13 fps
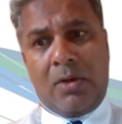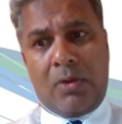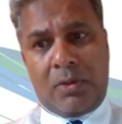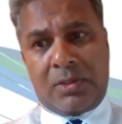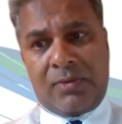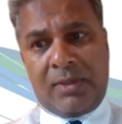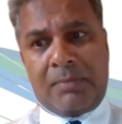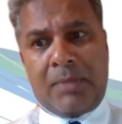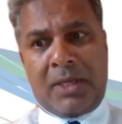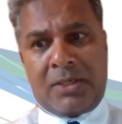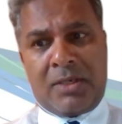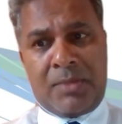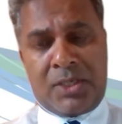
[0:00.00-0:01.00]
Oxford,
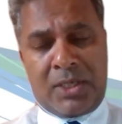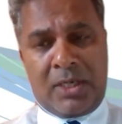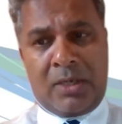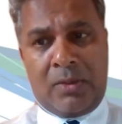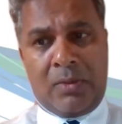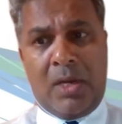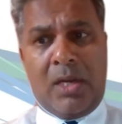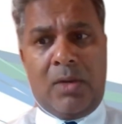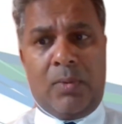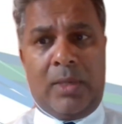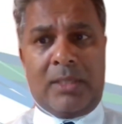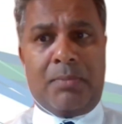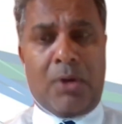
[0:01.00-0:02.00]
Buckinghamshire and
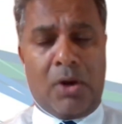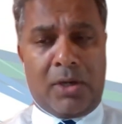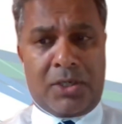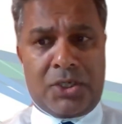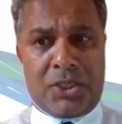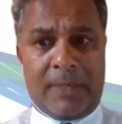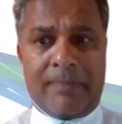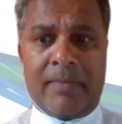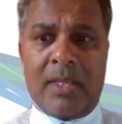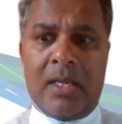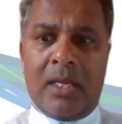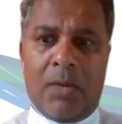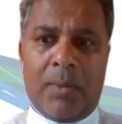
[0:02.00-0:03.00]
West Berkshire.
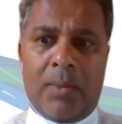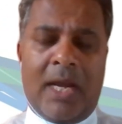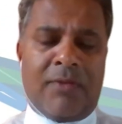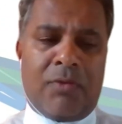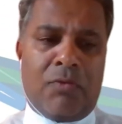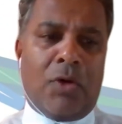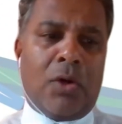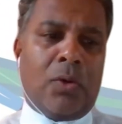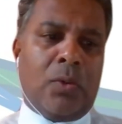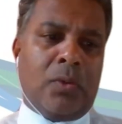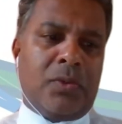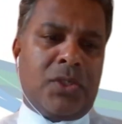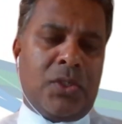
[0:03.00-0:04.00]
And we have a
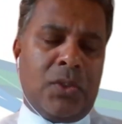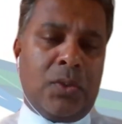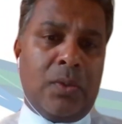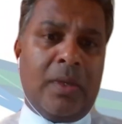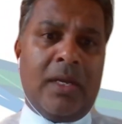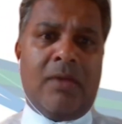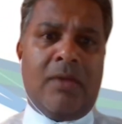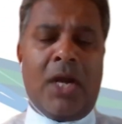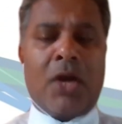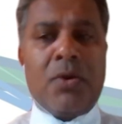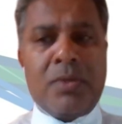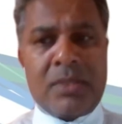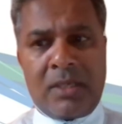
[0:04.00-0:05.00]
role to
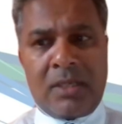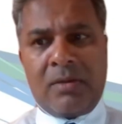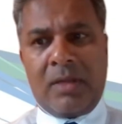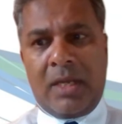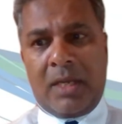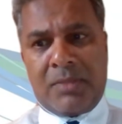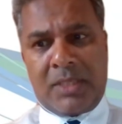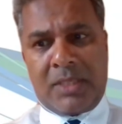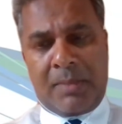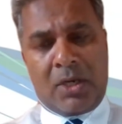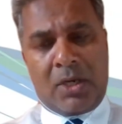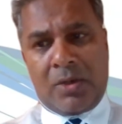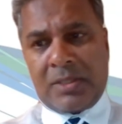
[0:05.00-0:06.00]
host
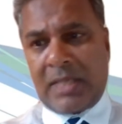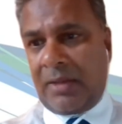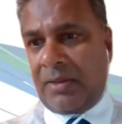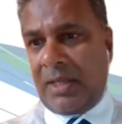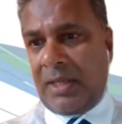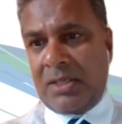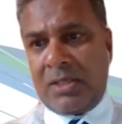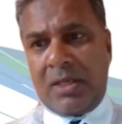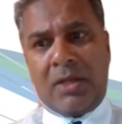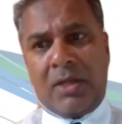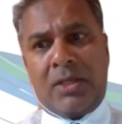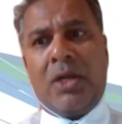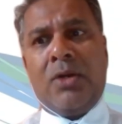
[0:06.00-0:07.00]
seminars like this,
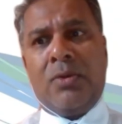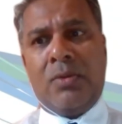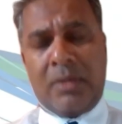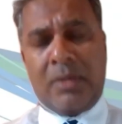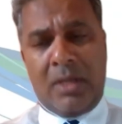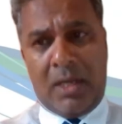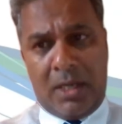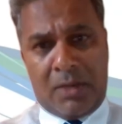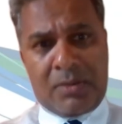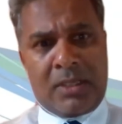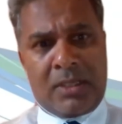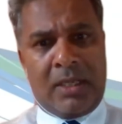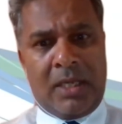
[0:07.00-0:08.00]

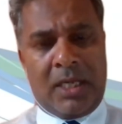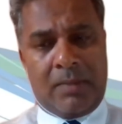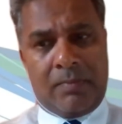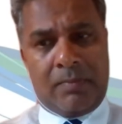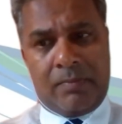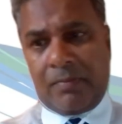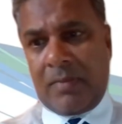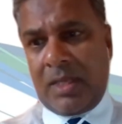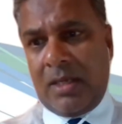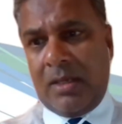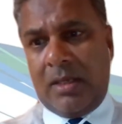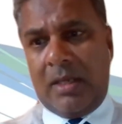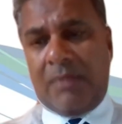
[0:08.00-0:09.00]
host
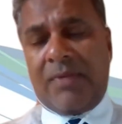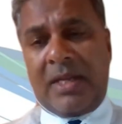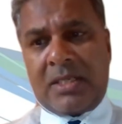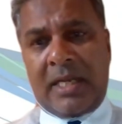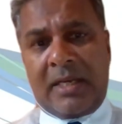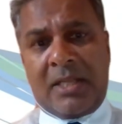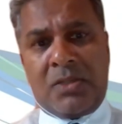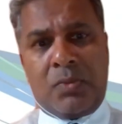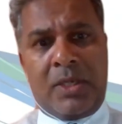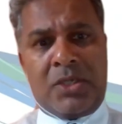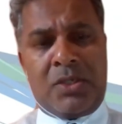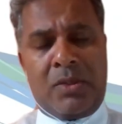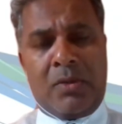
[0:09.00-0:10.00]
events like this,
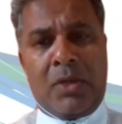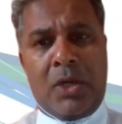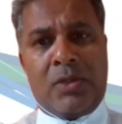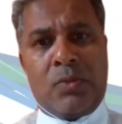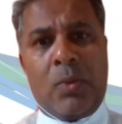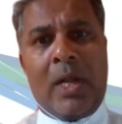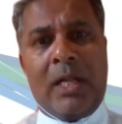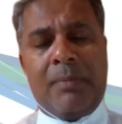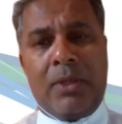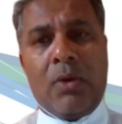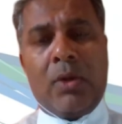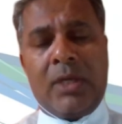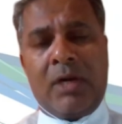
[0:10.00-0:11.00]
which goes well
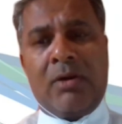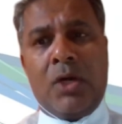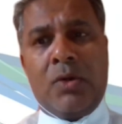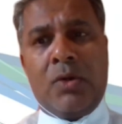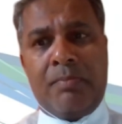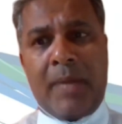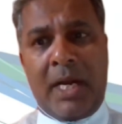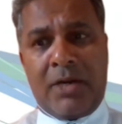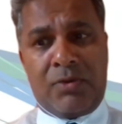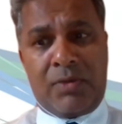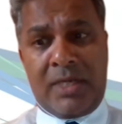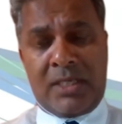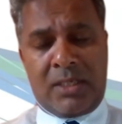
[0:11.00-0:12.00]
beyond our own
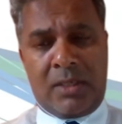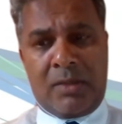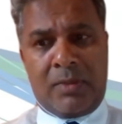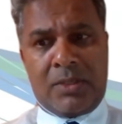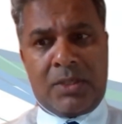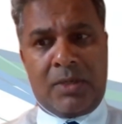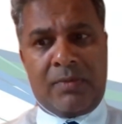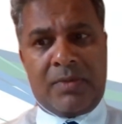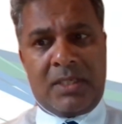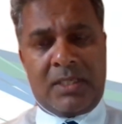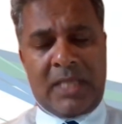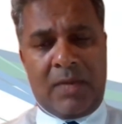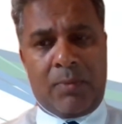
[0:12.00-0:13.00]
boundaries and the
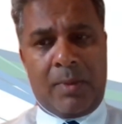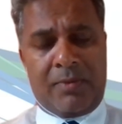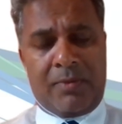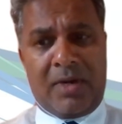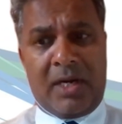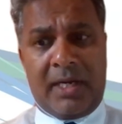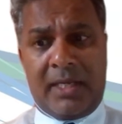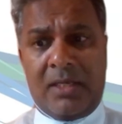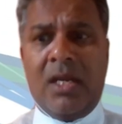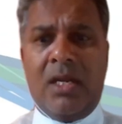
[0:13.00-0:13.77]
services that we provide,